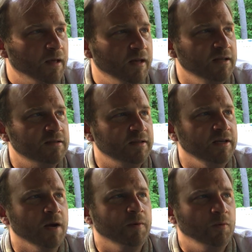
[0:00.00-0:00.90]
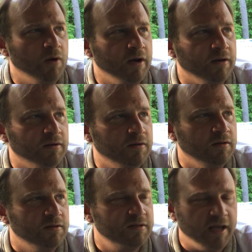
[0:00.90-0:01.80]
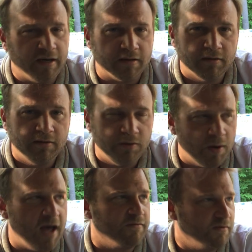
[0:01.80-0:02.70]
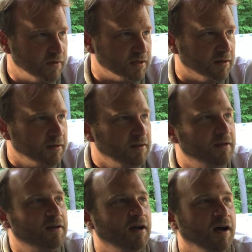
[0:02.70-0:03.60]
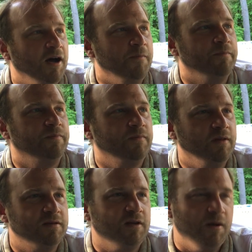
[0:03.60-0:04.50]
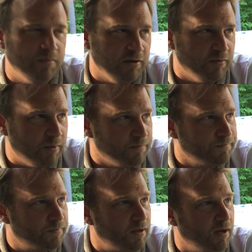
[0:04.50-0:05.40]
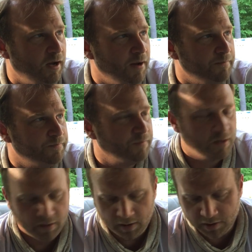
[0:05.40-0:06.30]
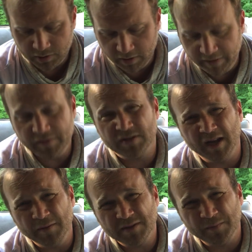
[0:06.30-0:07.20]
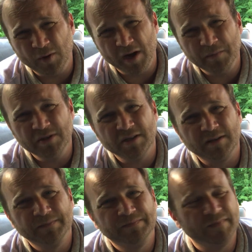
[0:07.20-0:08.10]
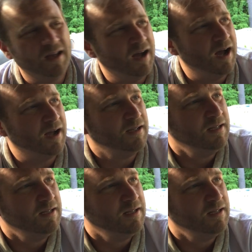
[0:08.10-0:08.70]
it is the #1 state you have to visit. It's unbelievable. So I'm going to leave you tonight with some Hawaiian music. I